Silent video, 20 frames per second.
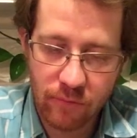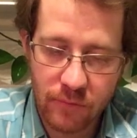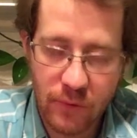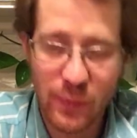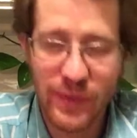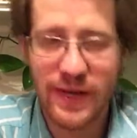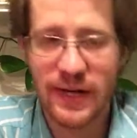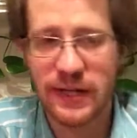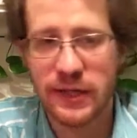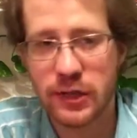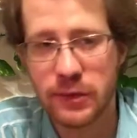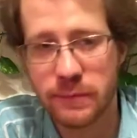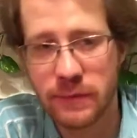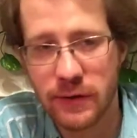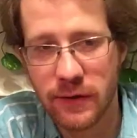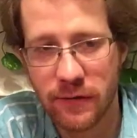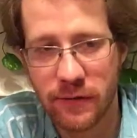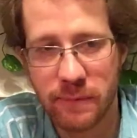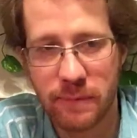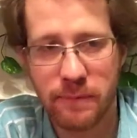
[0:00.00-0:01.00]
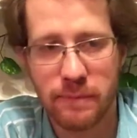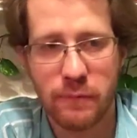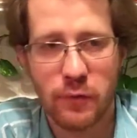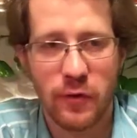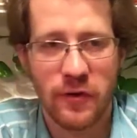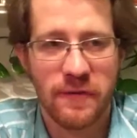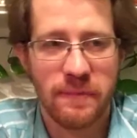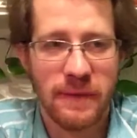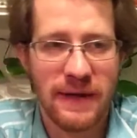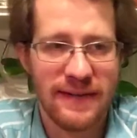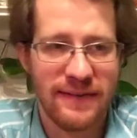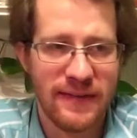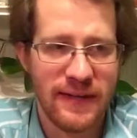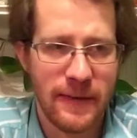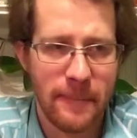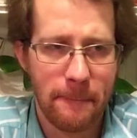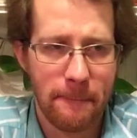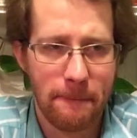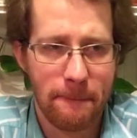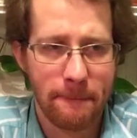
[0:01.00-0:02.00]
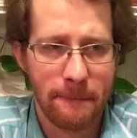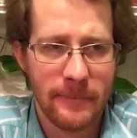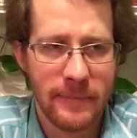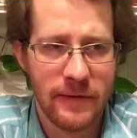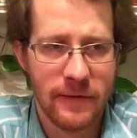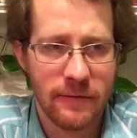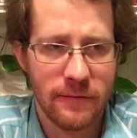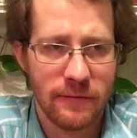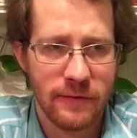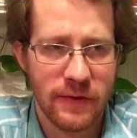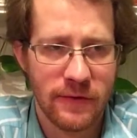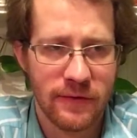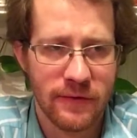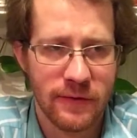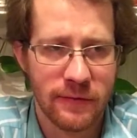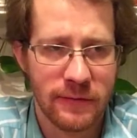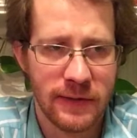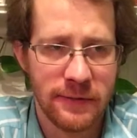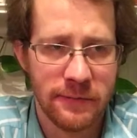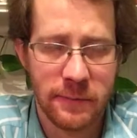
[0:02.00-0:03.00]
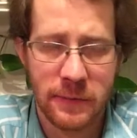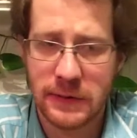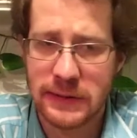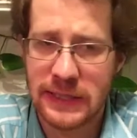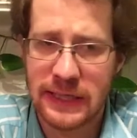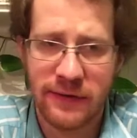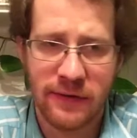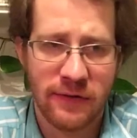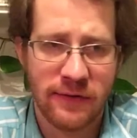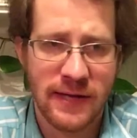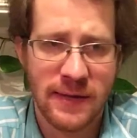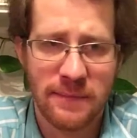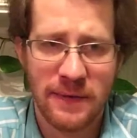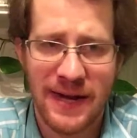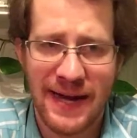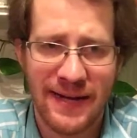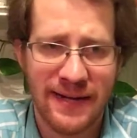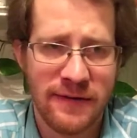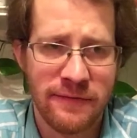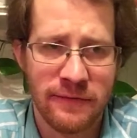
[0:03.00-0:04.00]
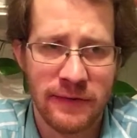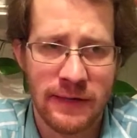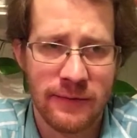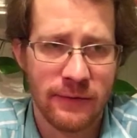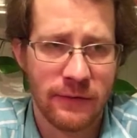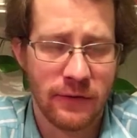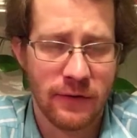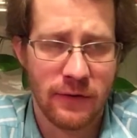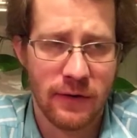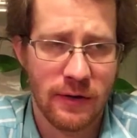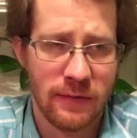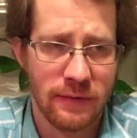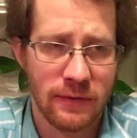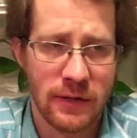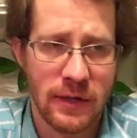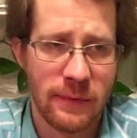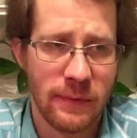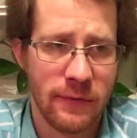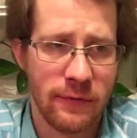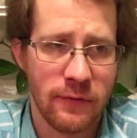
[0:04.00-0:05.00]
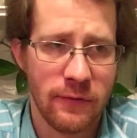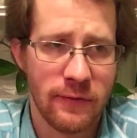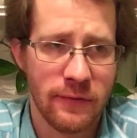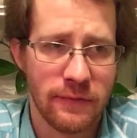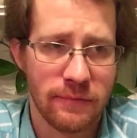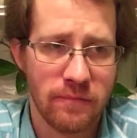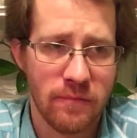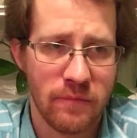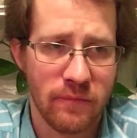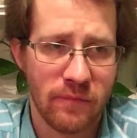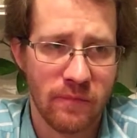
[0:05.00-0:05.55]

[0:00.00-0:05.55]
We get a little bit of more spiciness in the flavor, but a lot of the same candy flavors are coming through,